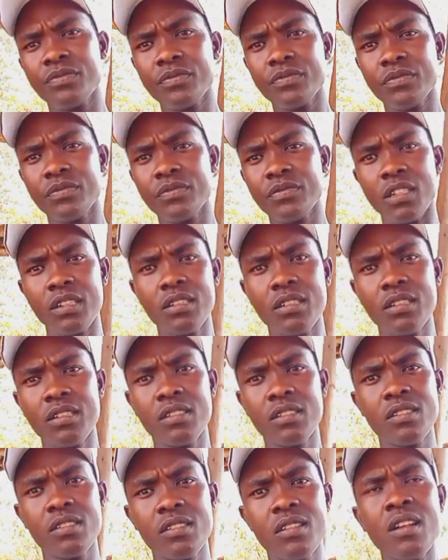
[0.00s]
Yeah.
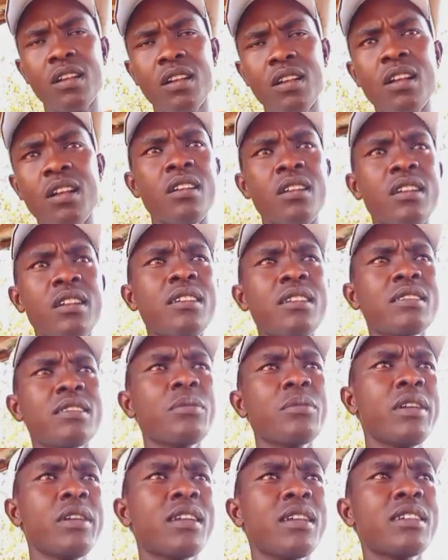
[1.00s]
In some
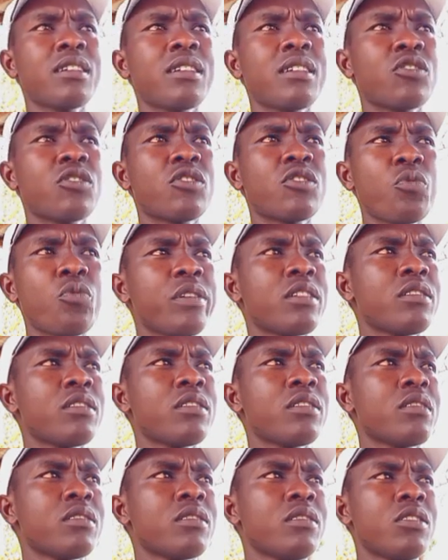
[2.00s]
areas, assuming
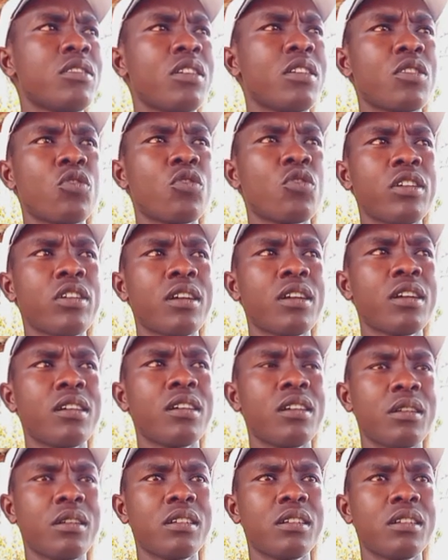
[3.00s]
you are doing
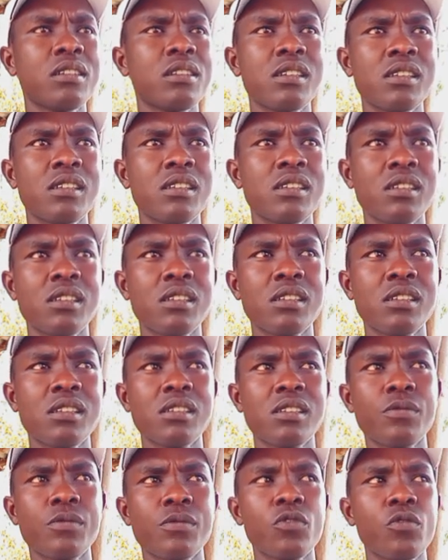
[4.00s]

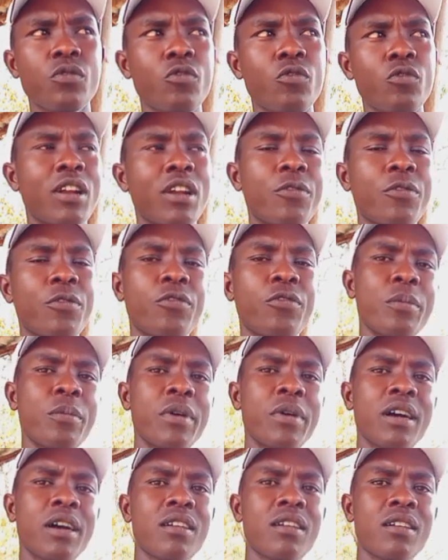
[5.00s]
you are a farmer
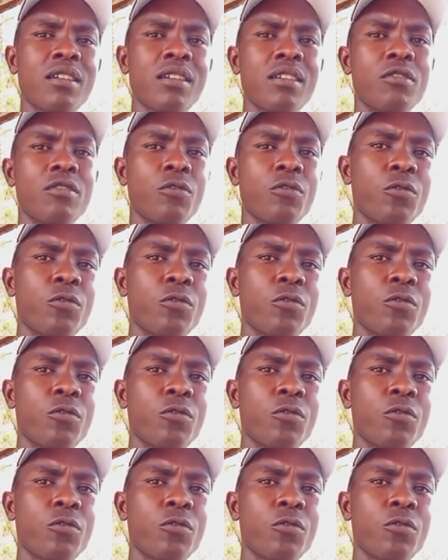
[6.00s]
of,